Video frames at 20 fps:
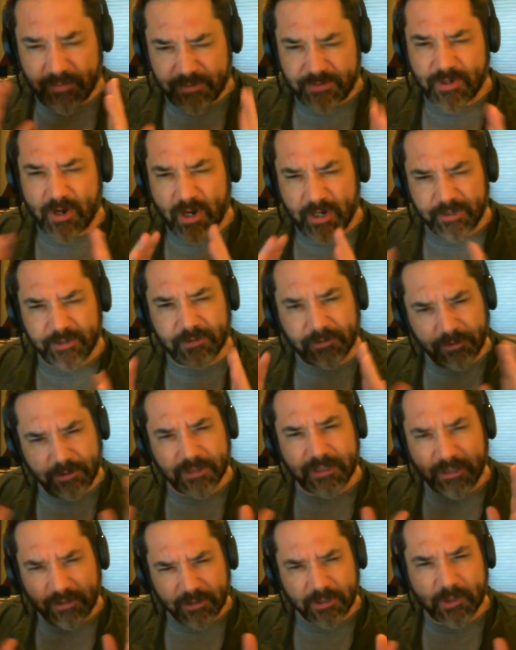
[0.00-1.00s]
So they're
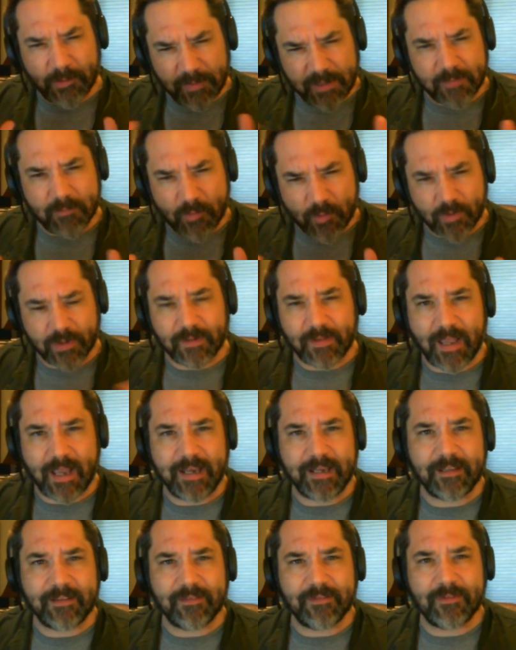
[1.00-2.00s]
starting to look a little bit
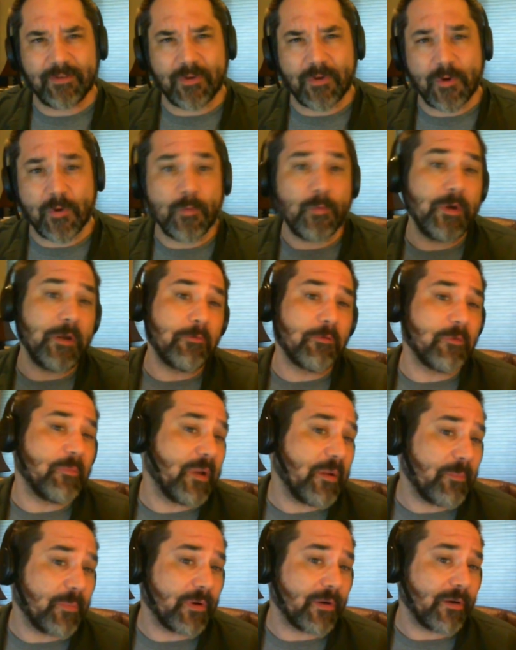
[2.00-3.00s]
more like who
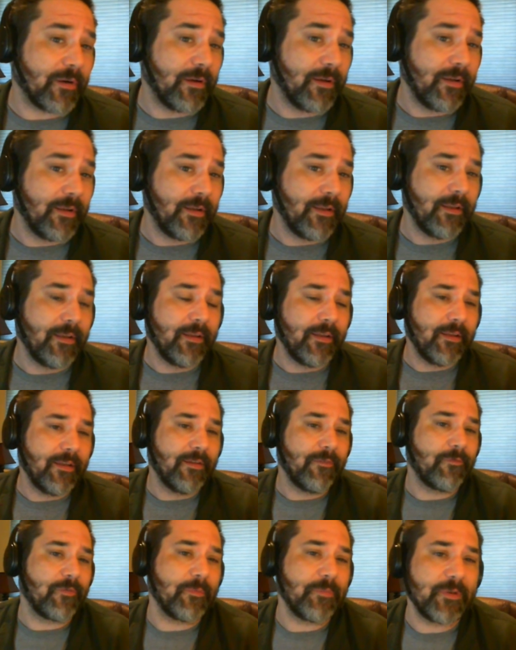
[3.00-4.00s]
we remember
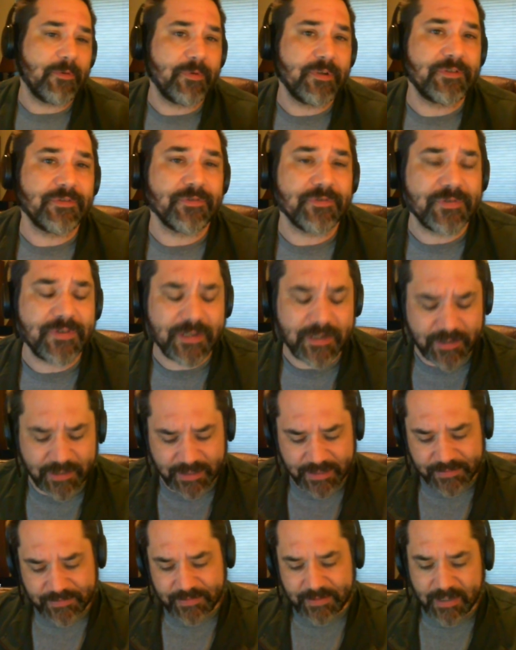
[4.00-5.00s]
from the original
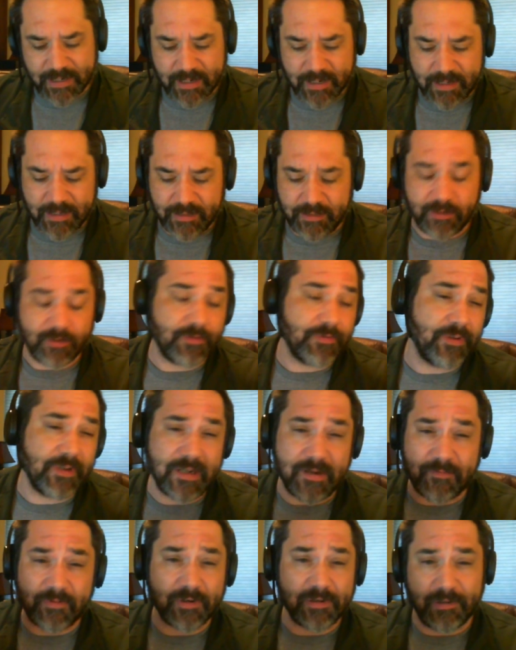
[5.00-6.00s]
series.
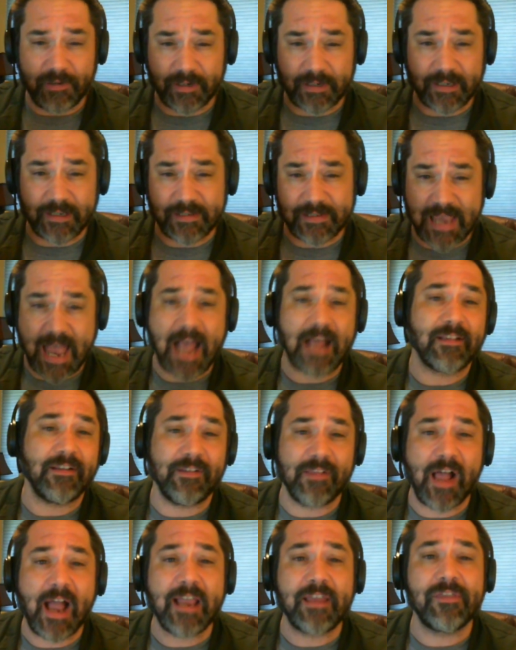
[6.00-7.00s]
They'll never look
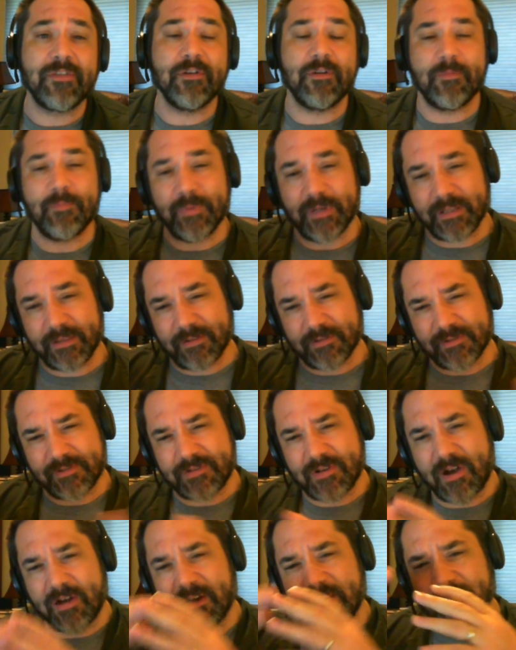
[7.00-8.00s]
exactly like them,
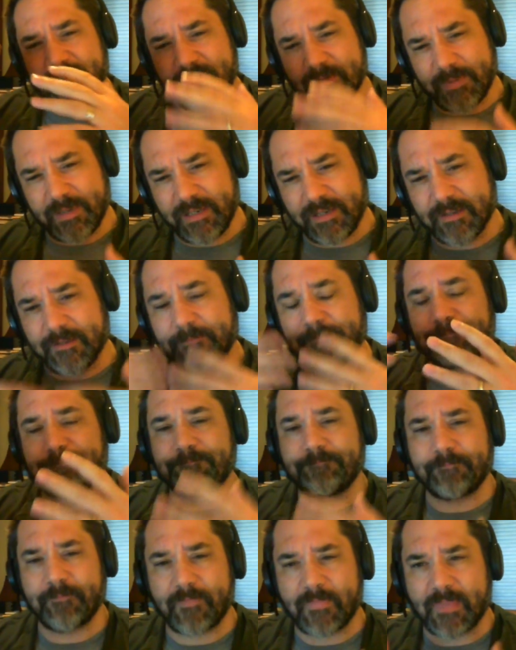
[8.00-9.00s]
but there's starting to
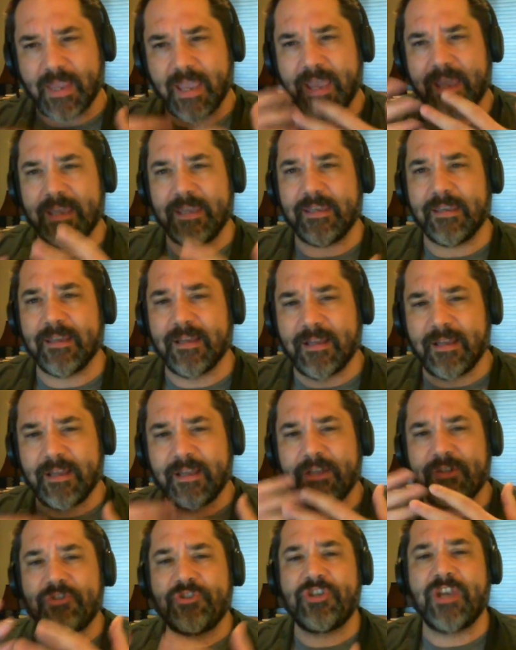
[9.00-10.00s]
be
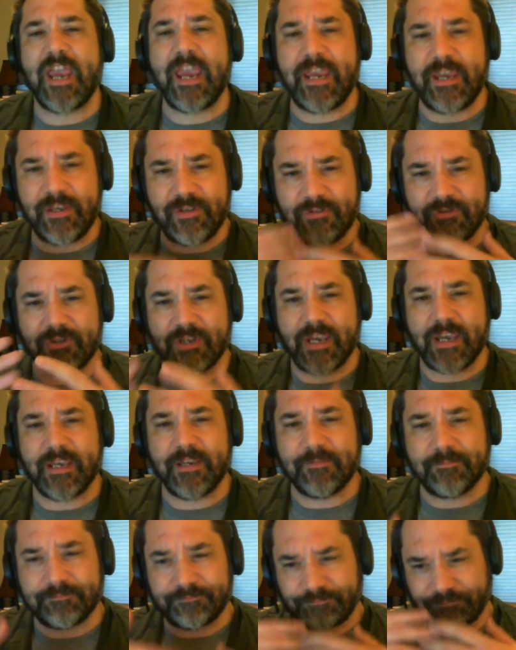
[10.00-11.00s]
a
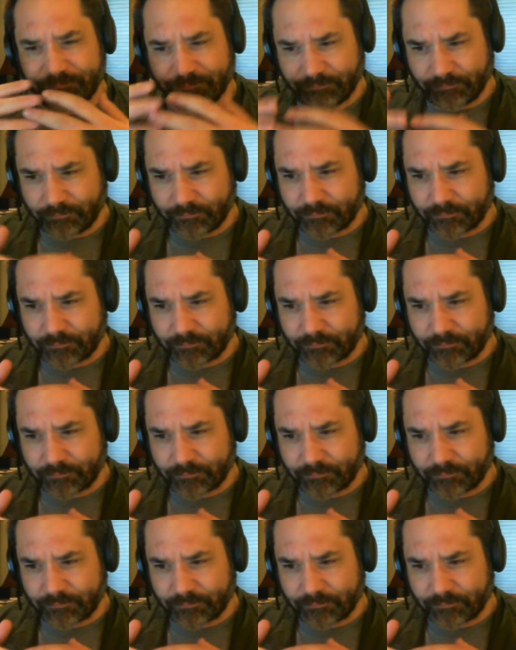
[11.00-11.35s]
change, a